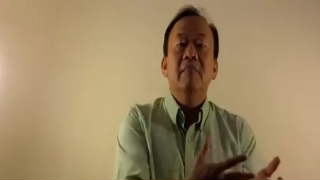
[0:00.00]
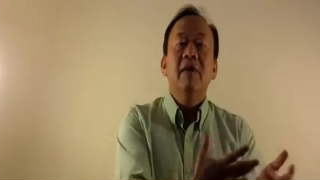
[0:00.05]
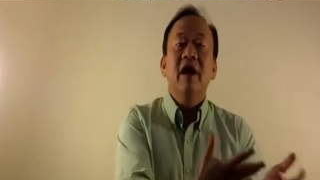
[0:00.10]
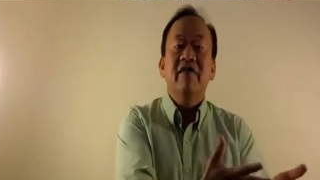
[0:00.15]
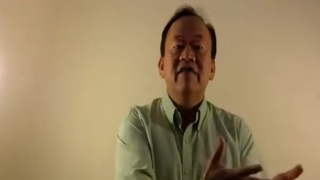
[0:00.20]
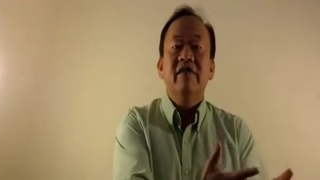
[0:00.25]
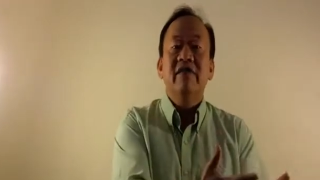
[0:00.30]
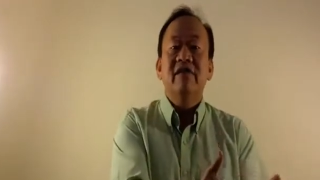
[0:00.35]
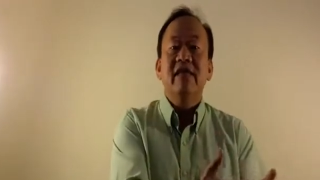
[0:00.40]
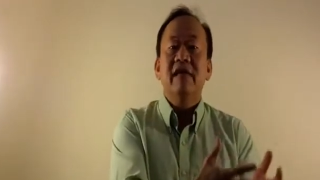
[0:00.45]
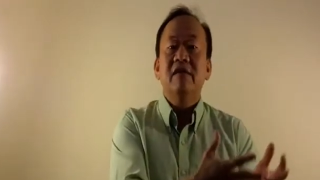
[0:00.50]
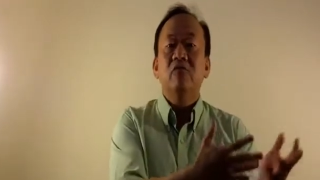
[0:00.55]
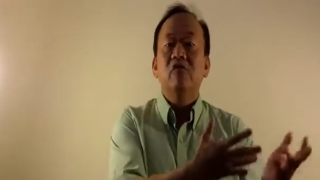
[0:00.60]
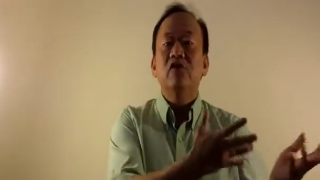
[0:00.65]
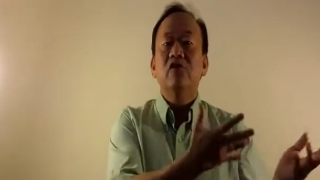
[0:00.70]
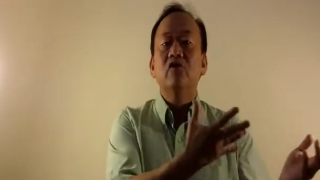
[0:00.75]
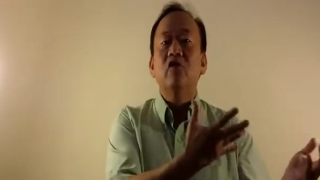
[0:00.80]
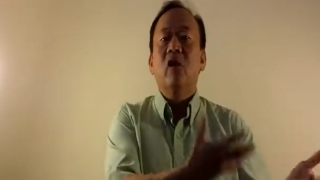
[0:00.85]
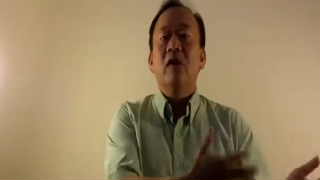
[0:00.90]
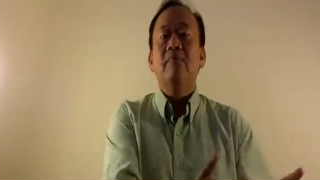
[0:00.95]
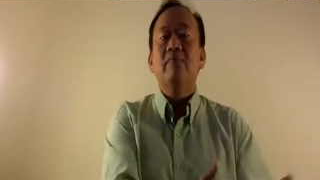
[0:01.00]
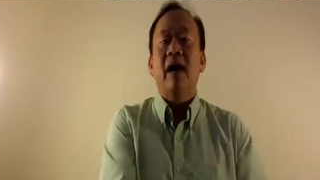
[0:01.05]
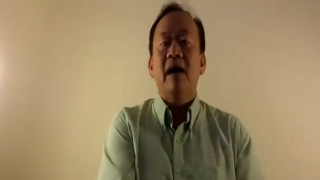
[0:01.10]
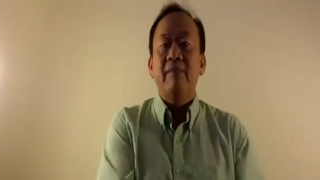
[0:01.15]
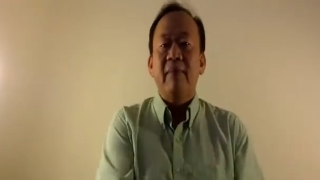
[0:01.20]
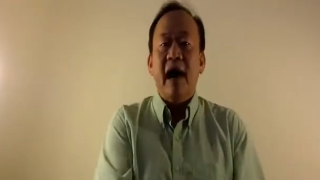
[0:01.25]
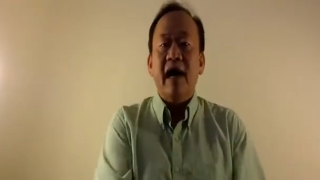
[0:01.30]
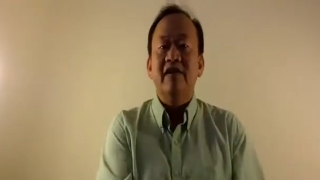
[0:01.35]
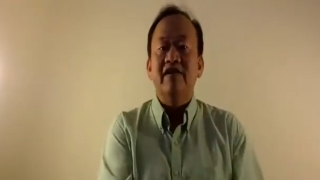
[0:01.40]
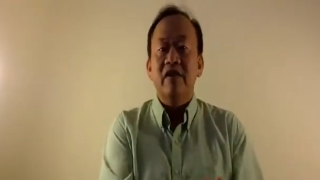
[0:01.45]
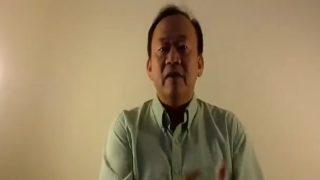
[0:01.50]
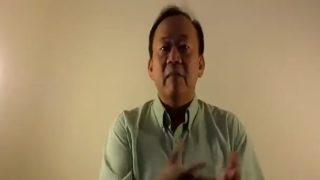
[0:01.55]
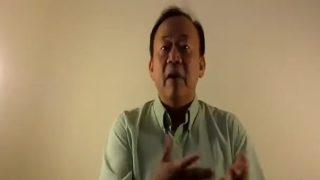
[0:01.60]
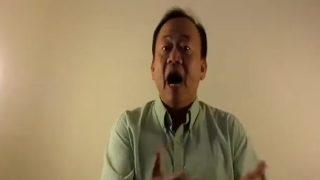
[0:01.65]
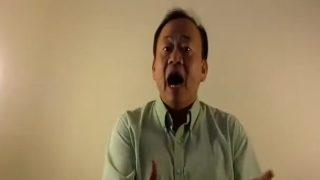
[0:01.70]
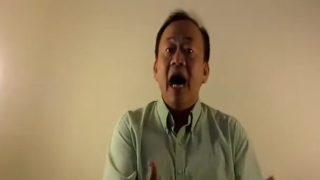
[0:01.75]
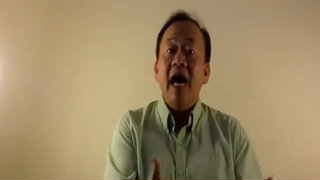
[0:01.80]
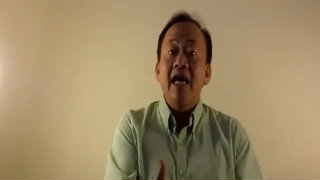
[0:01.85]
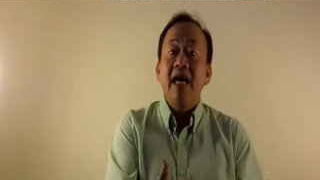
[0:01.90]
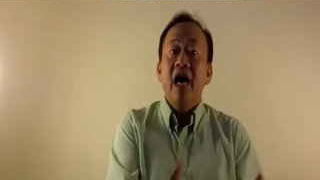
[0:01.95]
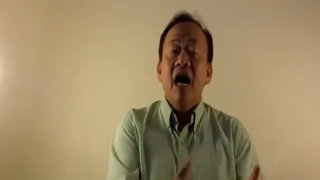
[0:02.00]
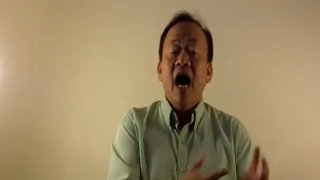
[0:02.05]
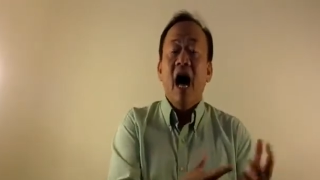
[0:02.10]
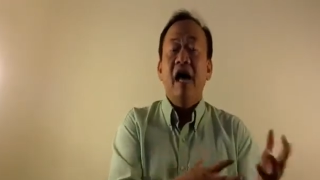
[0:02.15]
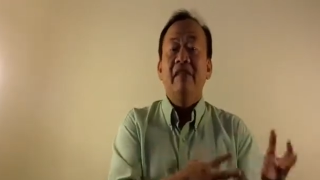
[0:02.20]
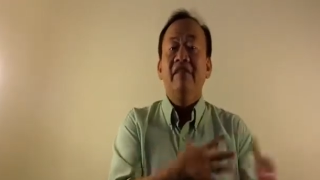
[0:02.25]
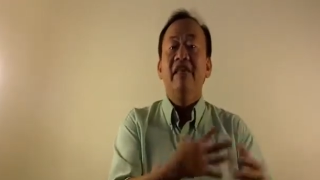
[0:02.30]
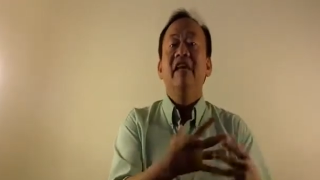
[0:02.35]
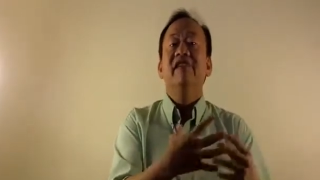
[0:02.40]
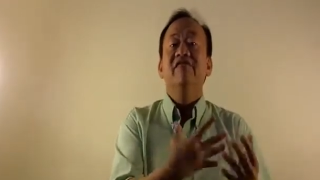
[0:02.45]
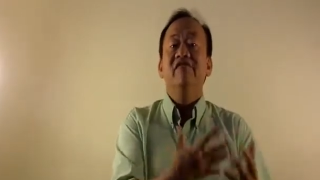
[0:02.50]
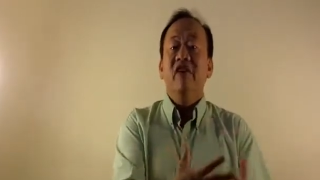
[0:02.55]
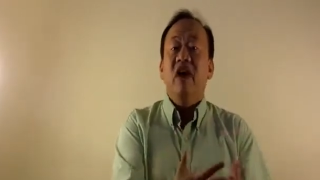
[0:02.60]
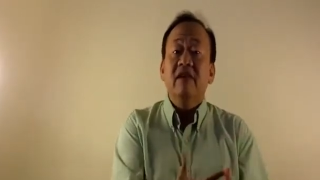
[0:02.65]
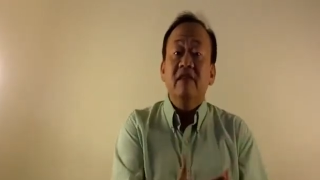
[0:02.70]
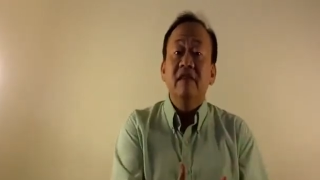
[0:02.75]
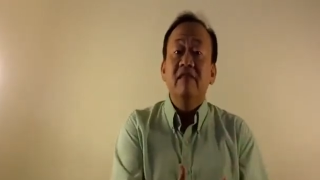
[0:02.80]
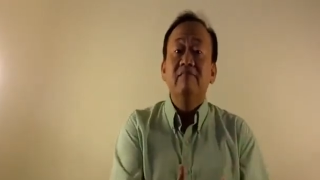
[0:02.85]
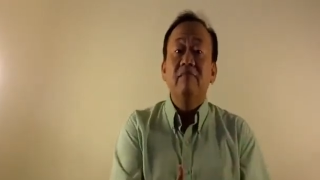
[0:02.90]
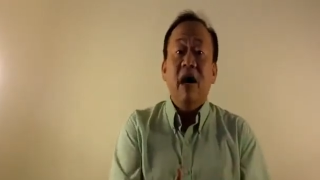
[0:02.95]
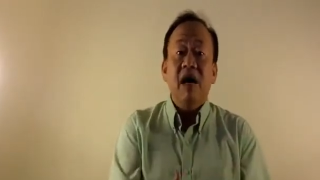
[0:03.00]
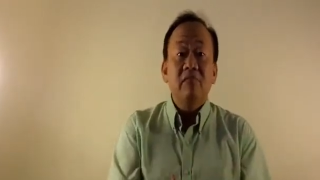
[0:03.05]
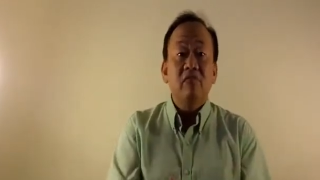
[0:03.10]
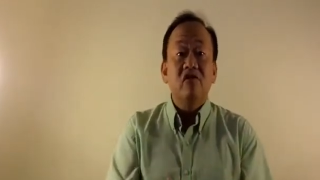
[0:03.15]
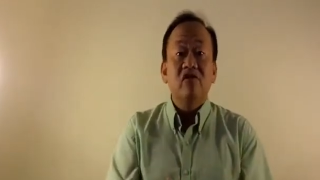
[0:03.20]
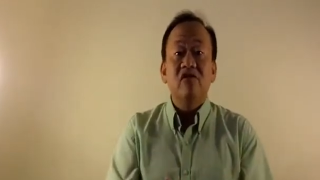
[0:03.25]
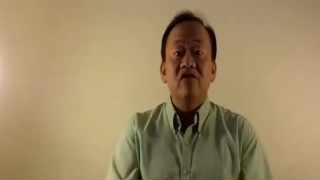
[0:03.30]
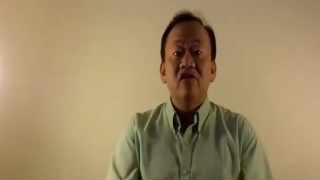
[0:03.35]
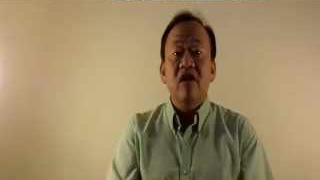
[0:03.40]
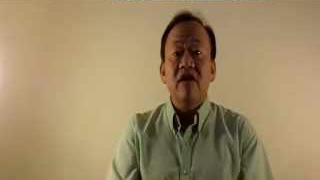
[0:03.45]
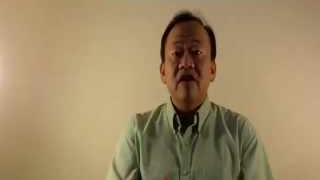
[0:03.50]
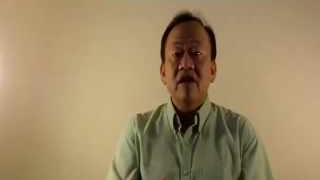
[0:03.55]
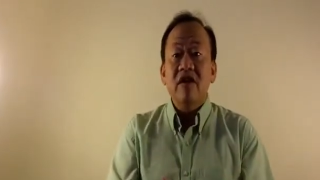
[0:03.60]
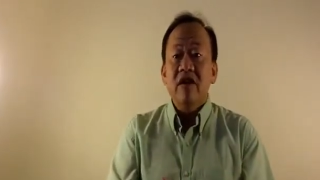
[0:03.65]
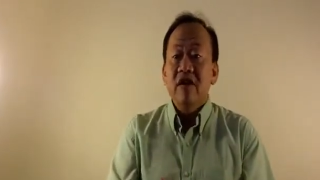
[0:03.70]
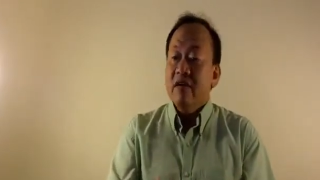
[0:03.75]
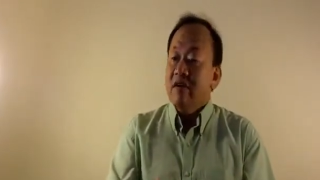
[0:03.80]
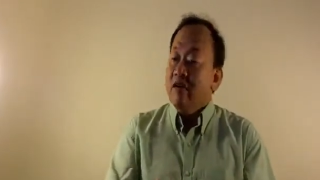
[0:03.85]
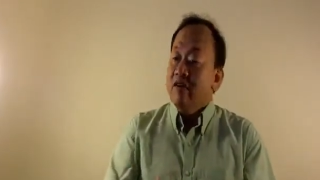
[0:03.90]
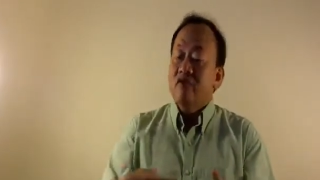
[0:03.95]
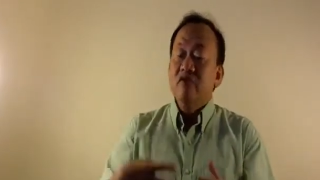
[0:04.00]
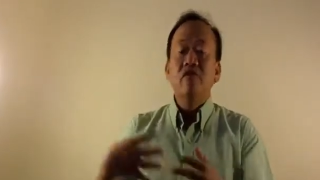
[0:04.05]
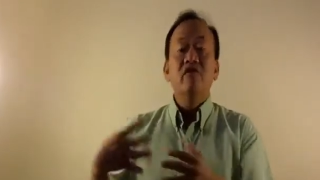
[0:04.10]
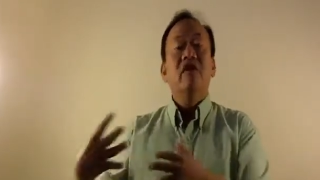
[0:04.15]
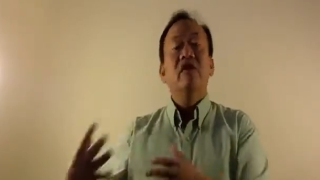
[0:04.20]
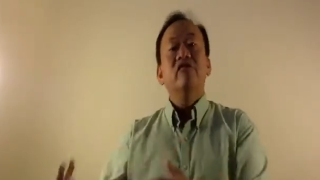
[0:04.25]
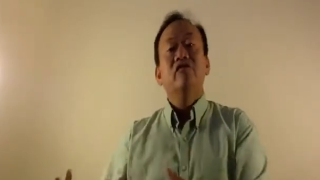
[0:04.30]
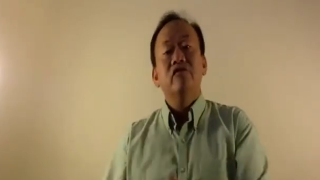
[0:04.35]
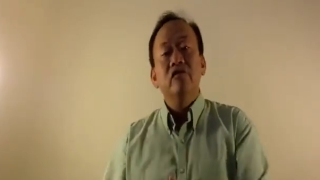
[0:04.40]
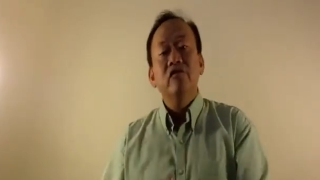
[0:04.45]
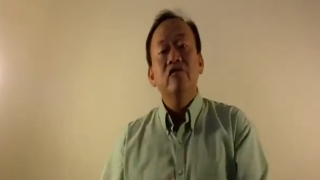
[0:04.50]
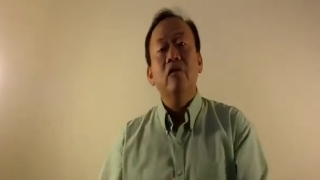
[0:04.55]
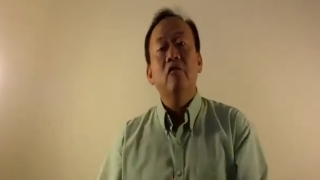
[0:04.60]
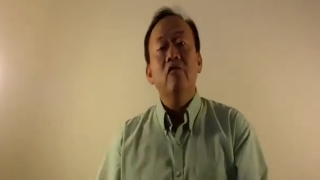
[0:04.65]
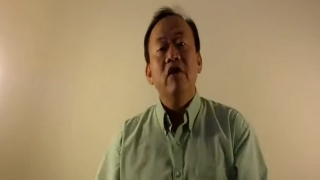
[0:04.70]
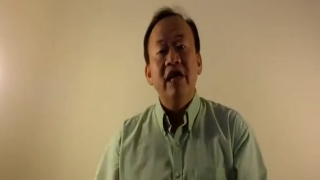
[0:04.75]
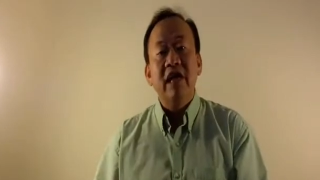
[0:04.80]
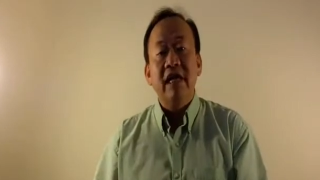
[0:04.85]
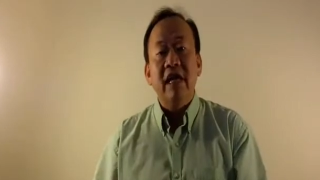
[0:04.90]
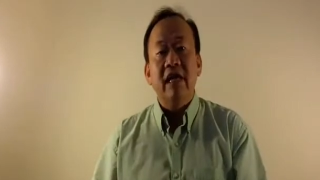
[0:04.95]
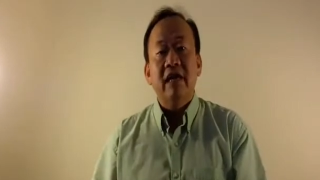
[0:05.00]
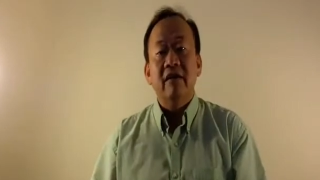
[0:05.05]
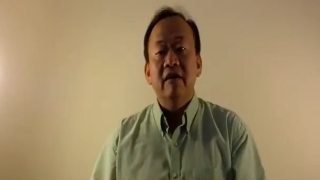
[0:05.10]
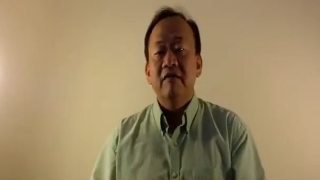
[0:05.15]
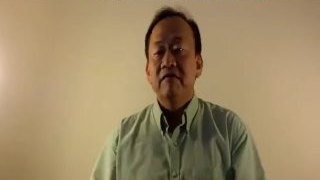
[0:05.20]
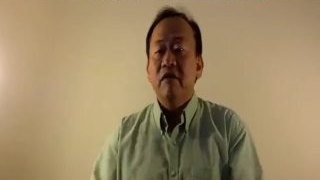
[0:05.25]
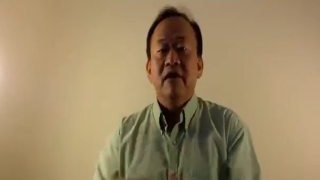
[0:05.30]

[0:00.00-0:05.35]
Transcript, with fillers: the method that was taught by Pastor Mai on the inductive Bible study, you can do the reading.